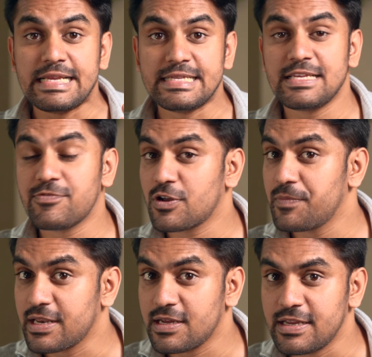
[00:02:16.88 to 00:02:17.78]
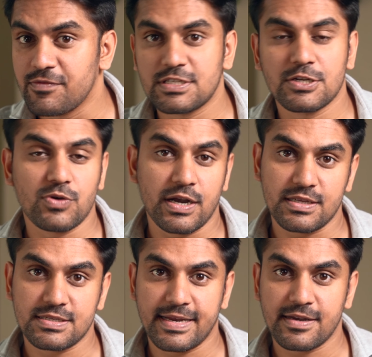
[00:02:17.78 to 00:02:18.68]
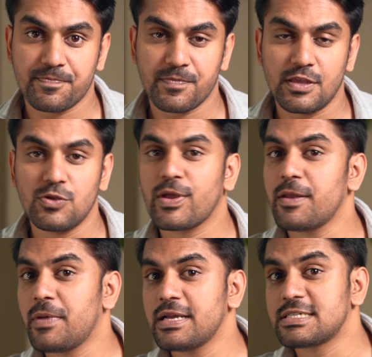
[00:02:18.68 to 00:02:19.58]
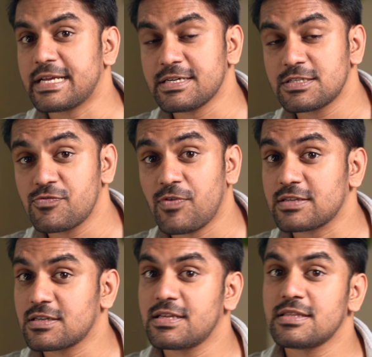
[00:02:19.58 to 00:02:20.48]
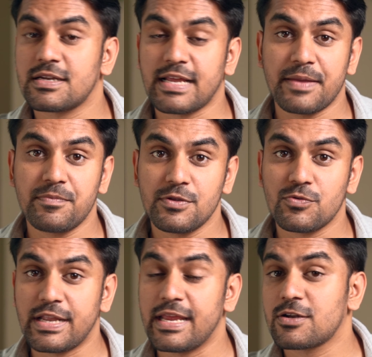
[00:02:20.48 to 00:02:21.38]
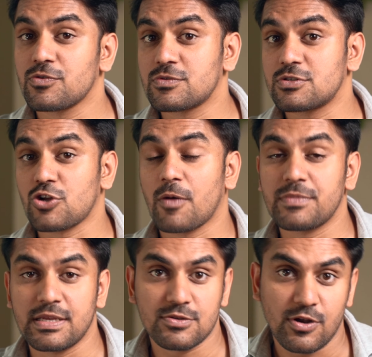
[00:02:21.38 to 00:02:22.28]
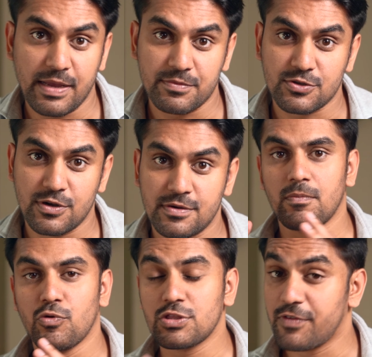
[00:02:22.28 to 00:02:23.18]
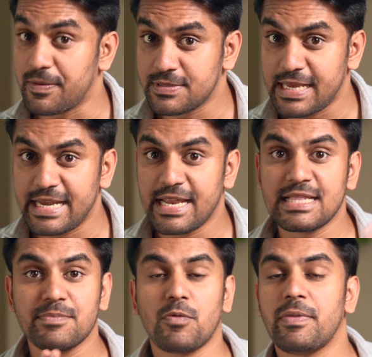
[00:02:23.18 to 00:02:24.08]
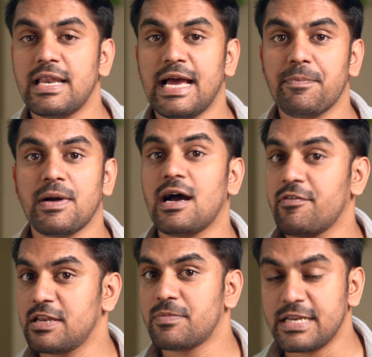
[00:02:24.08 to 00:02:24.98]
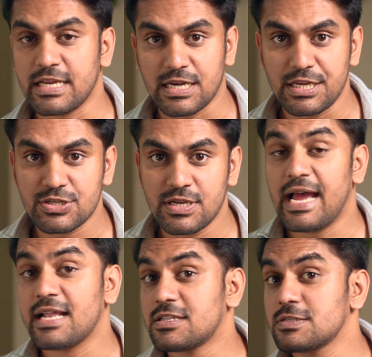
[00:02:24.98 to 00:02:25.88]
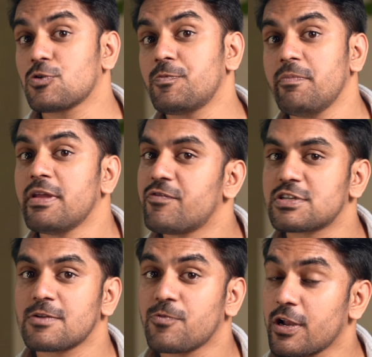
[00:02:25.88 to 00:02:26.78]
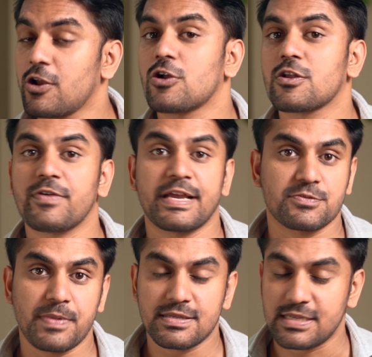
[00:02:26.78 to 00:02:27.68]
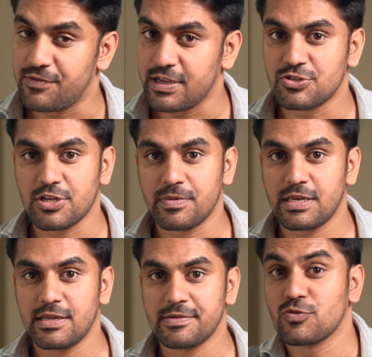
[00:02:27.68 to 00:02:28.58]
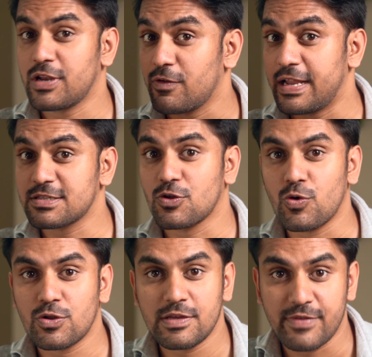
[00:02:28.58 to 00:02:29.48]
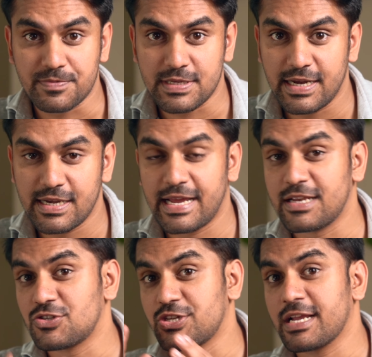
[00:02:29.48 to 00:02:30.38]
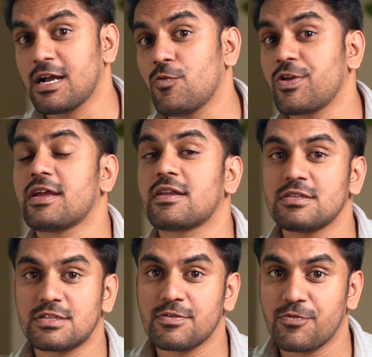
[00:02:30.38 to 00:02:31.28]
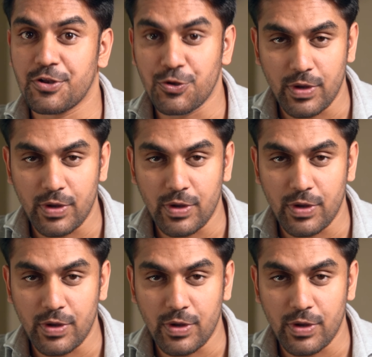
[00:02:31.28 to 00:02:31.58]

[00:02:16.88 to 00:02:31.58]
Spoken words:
easy for a beginner investor to understand. You can buy shares faster than the time you take to shop things on Amazon. Both the website and the mobile app are available in English, and this could be beneficial for a lot of expats living in Germany. So now let's go to the website and check how we can register for a new